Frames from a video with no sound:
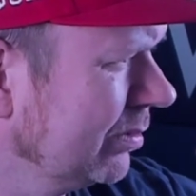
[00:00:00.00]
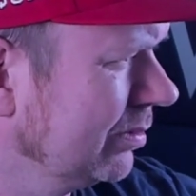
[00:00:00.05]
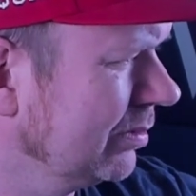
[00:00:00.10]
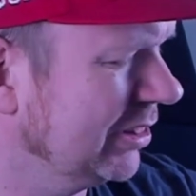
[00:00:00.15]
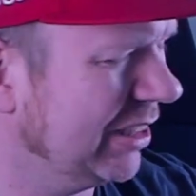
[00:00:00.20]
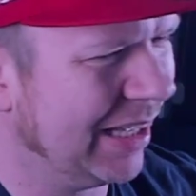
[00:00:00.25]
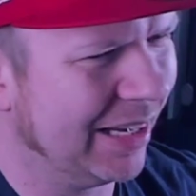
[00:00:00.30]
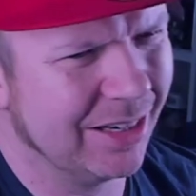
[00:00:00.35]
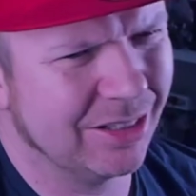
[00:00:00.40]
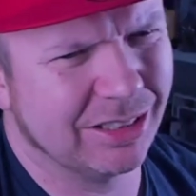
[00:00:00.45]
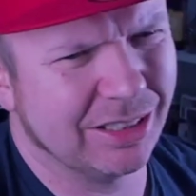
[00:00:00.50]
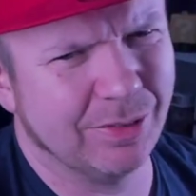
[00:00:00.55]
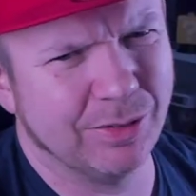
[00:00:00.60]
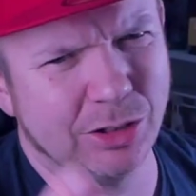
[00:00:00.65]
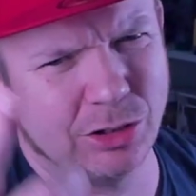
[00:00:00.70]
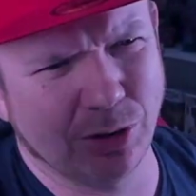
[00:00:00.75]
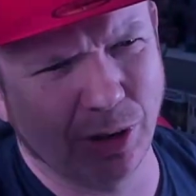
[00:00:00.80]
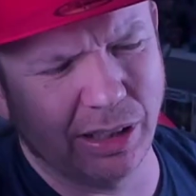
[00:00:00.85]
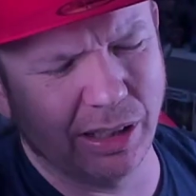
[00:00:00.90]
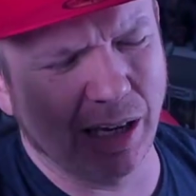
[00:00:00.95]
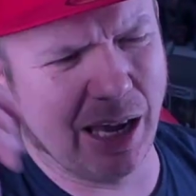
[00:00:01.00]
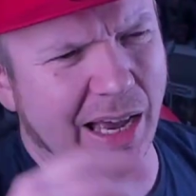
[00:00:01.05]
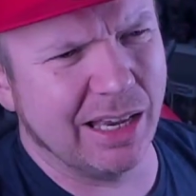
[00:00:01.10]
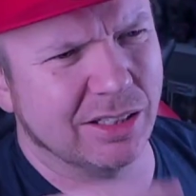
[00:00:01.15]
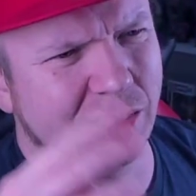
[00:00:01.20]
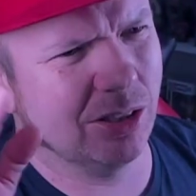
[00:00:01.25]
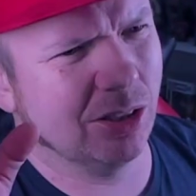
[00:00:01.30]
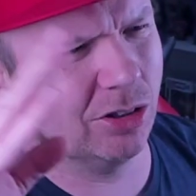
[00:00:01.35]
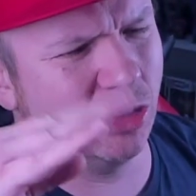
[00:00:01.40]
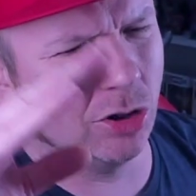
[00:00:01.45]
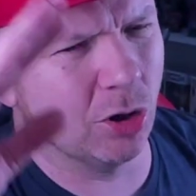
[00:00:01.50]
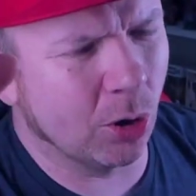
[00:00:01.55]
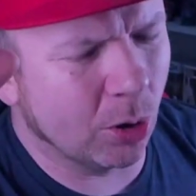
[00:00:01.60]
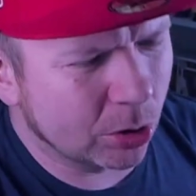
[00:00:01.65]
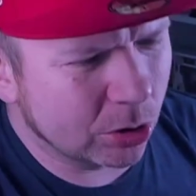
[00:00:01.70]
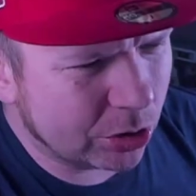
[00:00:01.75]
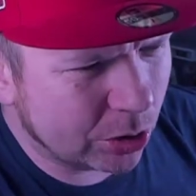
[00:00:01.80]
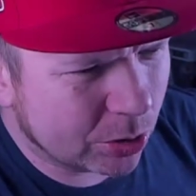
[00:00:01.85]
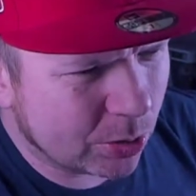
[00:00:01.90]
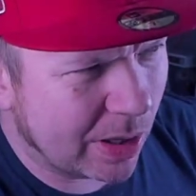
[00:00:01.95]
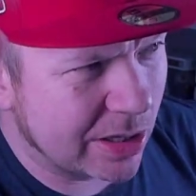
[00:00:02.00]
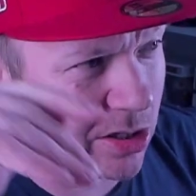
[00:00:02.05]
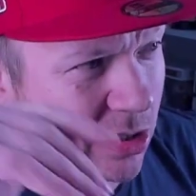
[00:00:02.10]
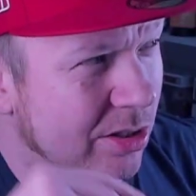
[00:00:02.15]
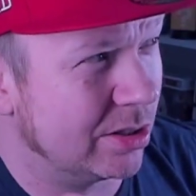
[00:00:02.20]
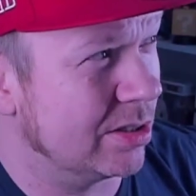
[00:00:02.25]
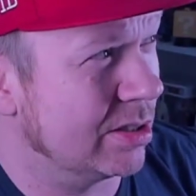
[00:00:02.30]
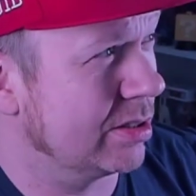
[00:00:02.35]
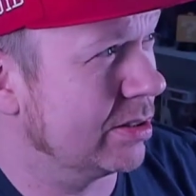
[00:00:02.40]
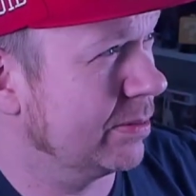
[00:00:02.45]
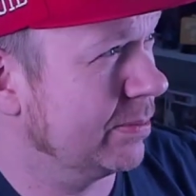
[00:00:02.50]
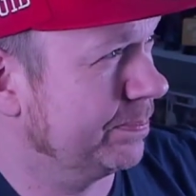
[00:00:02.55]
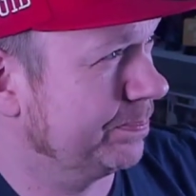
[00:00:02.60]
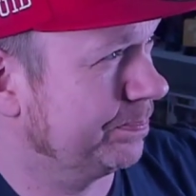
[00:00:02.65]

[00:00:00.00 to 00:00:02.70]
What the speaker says: Can I just have a drink, guys? Just hold your questions.